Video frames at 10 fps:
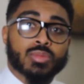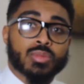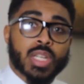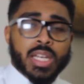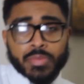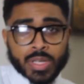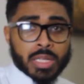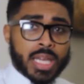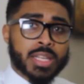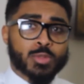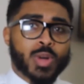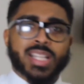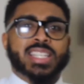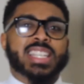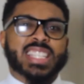And even the ladies
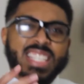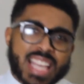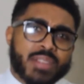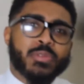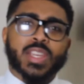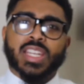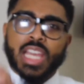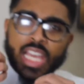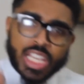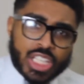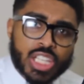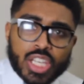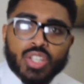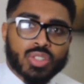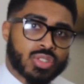watching this, seven
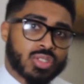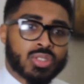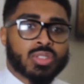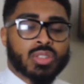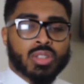years.